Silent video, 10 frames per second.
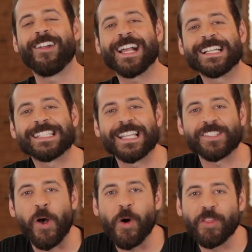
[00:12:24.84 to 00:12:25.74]
All right, guys, that's
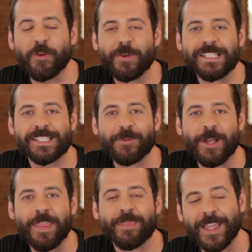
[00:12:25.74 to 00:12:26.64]
all there is to
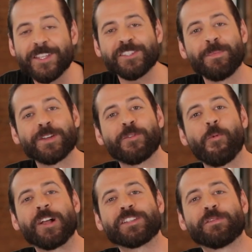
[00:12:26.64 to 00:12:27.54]
it. Thank you so much for
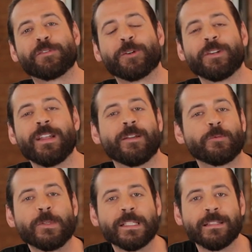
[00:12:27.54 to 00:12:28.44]
watching Phlearn. I
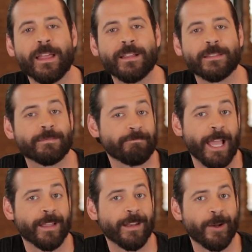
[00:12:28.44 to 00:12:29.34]
really like
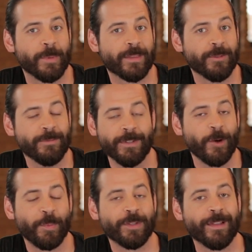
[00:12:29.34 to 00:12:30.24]
hanging out with you. I
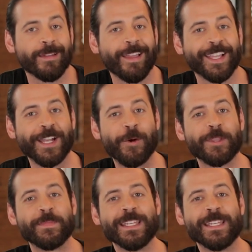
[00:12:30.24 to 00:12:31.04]
hope you like hanging out with